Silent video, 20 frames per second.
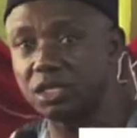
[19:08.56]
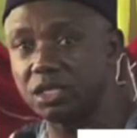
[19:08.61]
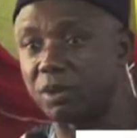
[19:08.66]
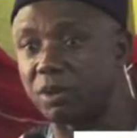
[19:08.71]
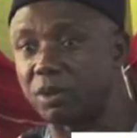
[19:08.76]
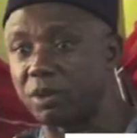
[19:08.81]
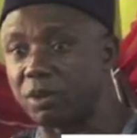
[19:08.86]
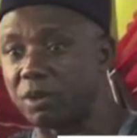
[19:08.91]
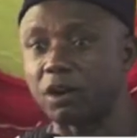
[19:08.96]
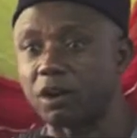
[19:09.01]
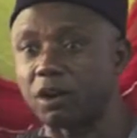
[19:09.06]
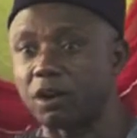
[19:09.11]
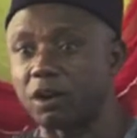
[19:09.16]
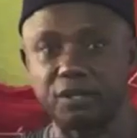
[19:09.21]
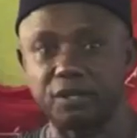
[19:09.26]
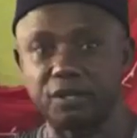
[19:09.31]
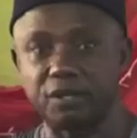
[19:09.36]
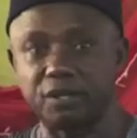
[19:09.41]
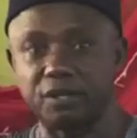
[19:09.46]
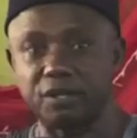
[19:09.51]
public
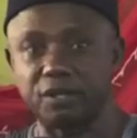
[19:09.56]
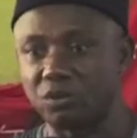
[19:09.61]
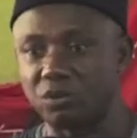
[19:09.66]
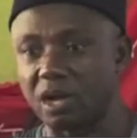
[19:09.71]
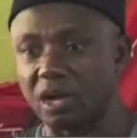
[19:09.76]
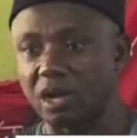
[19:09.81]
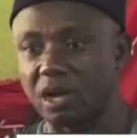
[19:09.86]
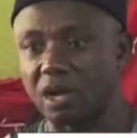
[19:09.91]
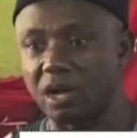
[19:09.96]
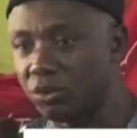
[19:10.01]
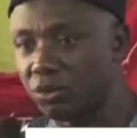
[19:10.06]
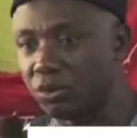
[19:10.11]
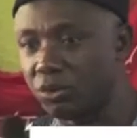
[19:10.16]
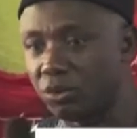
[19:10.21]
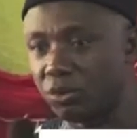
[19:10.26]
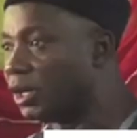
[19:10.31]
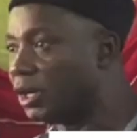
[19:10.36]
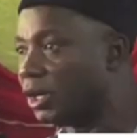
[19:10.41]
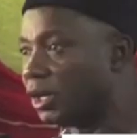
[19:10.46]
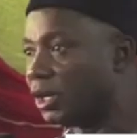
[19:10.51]
offerings where
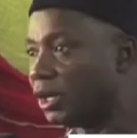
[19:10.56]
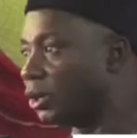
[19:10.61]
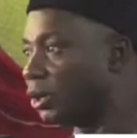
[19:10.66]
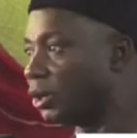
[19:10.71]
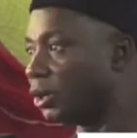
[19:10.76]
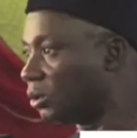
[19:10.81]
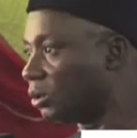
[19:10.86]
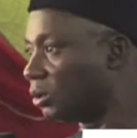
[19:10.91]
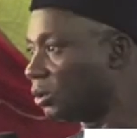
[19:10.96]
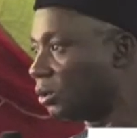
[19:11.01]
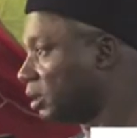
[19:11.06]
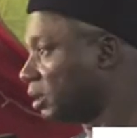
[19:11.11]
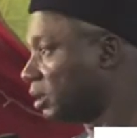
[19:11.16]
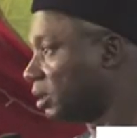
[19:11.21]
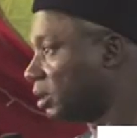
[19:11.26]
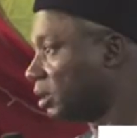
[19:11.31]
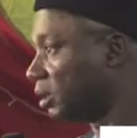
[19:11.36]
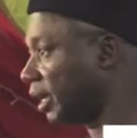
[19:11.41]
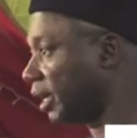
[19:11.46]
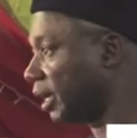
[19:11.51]
people, their
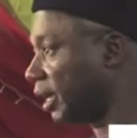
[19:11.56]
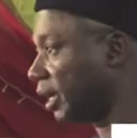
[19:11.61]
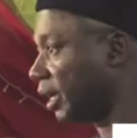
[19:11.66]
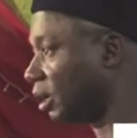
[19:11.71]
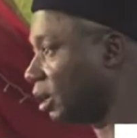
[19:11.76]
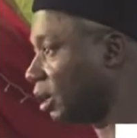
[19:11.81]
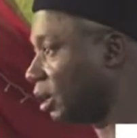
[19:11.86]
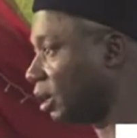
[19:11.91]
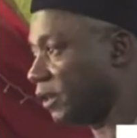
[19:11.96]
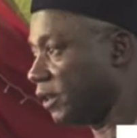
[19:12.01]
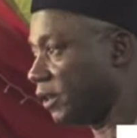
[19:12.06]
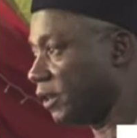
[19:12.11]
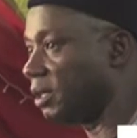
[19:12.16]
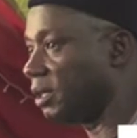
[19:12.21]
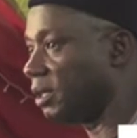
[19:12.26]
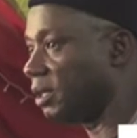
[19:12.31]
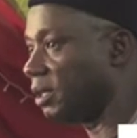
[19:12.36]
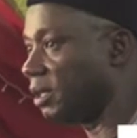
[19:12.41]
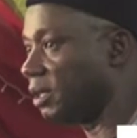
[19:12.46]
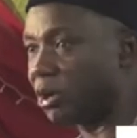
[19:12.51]
shares all of a sudden
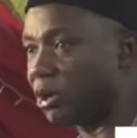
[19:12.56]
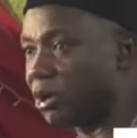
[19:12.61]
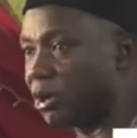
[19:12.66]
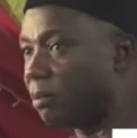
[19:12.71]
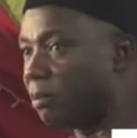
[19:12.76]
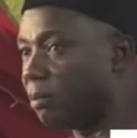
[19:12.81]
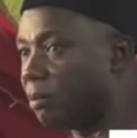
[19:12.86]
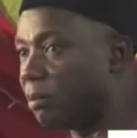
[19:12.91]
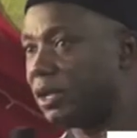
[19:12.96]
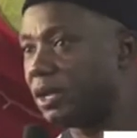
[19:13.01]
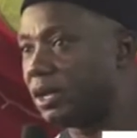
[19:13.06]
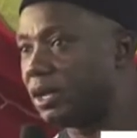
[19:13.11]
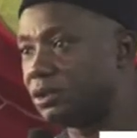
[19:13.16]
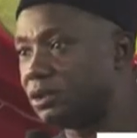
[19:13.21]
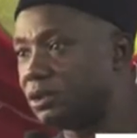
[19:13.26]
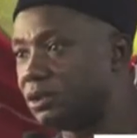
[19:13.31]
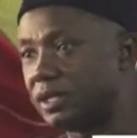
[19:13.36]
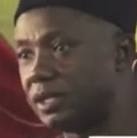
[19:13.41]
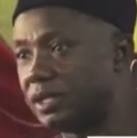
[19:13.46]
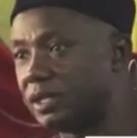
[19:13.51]
become millionaires
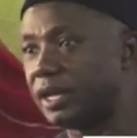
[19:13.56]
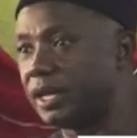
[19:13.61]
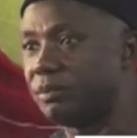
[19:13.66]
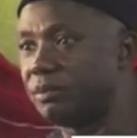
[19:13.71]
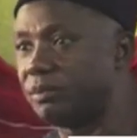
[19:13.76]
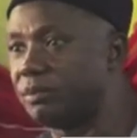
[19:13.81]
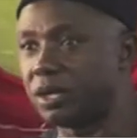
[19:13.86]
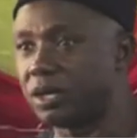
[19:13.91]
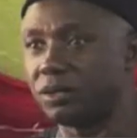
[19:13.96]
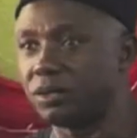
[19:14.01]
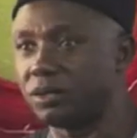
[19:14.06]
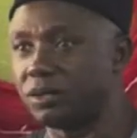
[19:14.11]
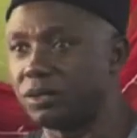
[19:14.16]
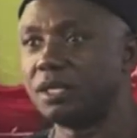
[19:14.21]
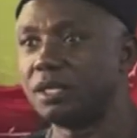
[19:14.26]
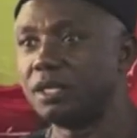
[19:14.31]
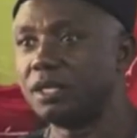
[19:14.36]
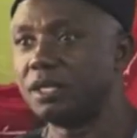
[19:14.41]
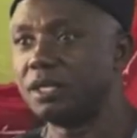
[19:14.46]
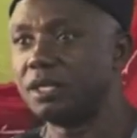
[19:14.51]
overnight because
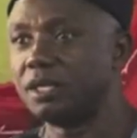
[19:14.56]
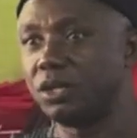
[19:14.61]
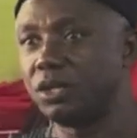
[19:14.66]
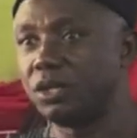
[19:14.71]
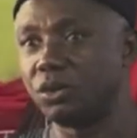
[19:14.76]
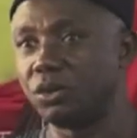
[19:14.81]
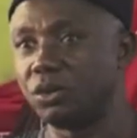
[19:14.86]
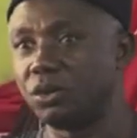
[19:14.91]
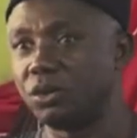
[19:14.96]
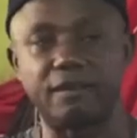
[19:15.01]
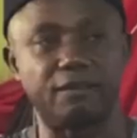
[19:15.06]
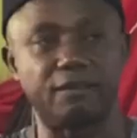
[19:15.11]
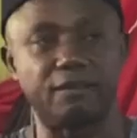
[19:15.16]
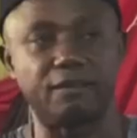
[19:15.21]
they have a